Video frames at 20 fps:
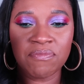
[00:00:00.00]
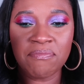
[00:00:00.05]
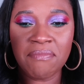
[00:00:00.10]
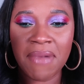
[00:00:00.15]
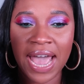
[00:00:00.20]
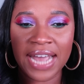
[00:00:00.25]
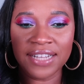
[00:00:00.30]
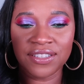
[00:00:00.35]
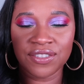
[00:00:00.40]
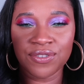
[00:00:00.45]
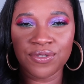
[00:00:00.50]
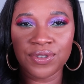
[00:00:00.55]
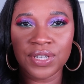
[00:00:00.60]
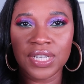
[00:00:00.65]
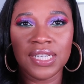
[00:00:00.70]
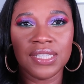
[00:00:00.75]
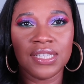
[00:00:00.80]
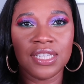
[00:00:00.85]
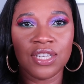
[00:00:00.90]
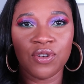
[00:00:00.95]
mattes are
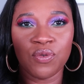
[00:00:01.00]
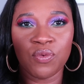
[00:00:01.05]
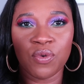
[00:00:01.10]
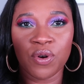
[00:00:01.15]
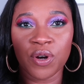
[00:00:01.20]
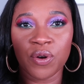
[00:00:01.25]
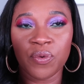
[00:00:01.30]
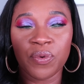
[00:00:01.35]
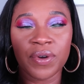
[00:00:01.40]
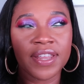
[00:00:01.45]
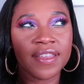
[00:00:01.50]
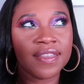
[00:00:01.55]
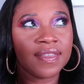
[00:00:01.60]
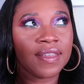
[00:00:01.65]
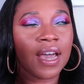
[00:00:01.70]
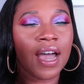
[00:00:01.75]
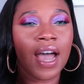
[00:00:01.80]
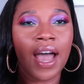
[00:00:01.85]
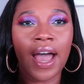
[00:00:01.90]
easy to work with.